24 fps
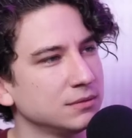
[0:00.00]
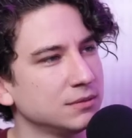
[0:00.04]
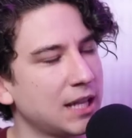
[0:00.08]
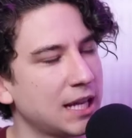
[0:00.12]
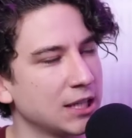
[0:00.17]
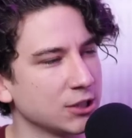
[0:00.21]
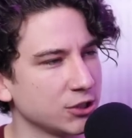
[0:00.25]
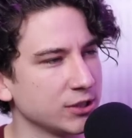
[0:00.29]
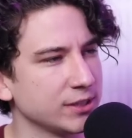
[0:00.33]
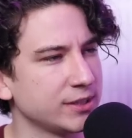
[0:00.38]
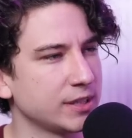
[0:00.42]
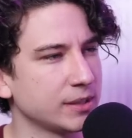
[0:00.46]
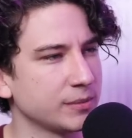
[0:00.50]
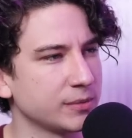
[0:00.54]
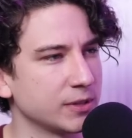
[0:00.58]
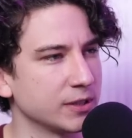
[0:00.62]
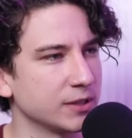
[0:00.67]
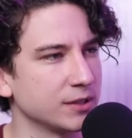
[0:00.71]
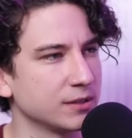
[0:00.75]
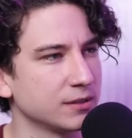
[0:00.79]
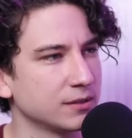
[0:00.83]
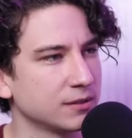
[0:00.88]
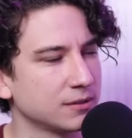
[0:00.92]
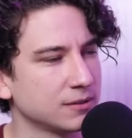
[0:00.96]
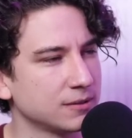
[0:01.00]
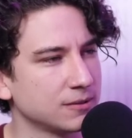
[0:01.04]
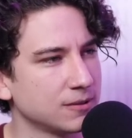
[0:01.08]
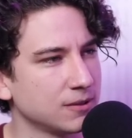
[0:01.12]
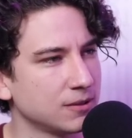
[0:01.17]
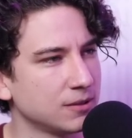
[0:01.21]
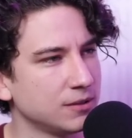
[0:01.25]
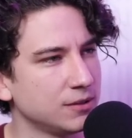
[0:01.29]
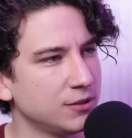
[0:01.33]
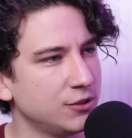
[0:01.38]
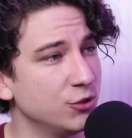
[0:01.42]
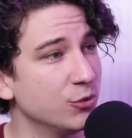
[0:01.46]
Ashley Simpson.
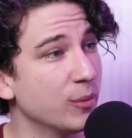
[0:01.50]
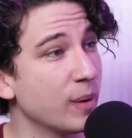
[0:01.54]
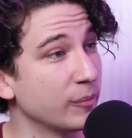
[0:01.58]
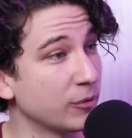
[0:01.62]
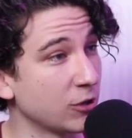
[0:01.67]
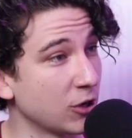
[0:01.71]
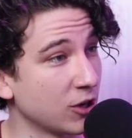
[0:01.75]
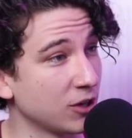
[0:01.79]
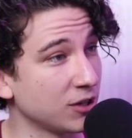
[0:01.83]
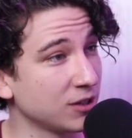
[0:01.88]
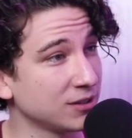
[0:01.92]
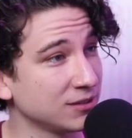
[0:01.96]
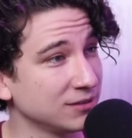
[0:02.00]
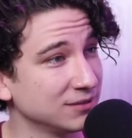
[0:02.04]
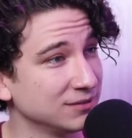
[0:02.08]
Do you remember her?